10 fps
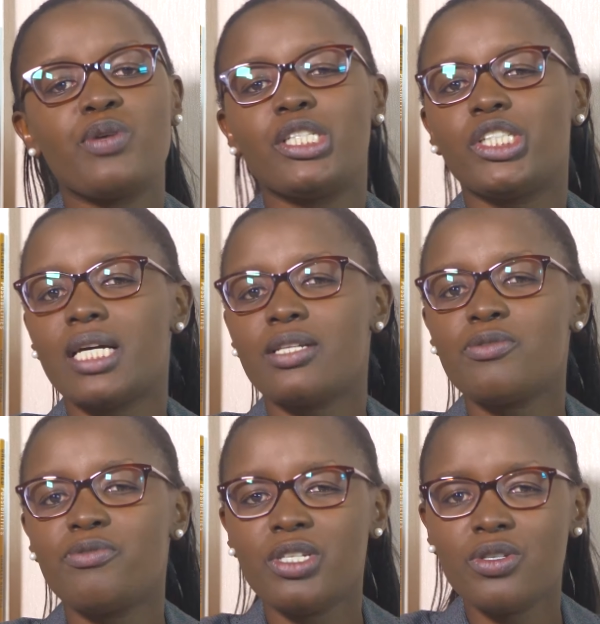We share
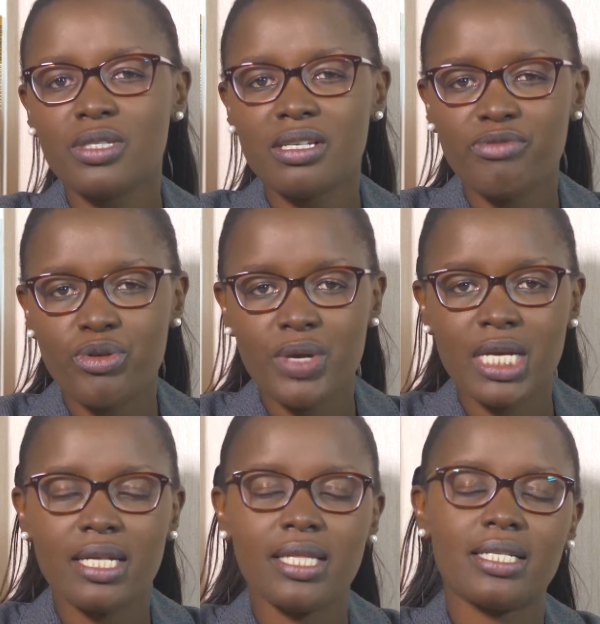2 videos every
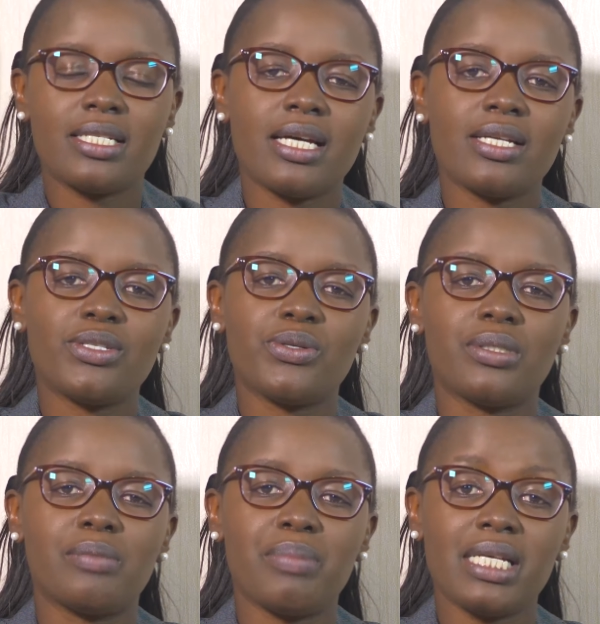week that touch
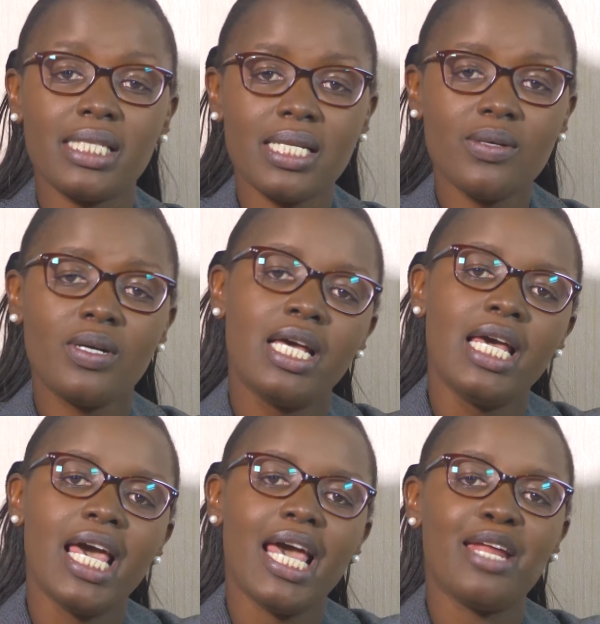on personal
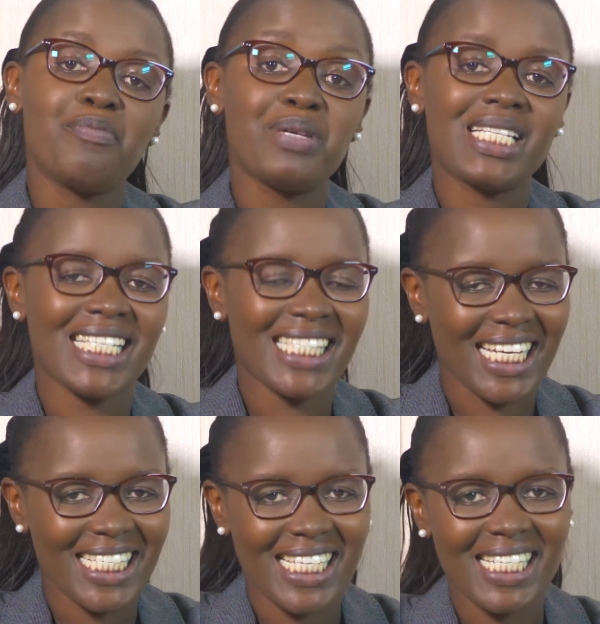and business
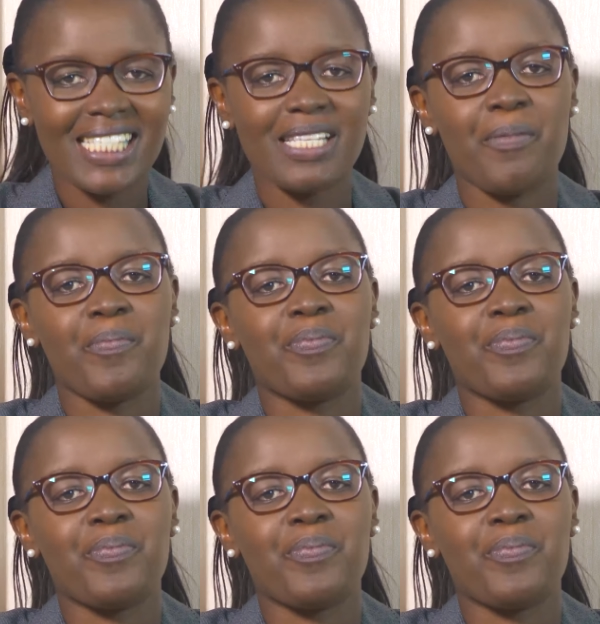success.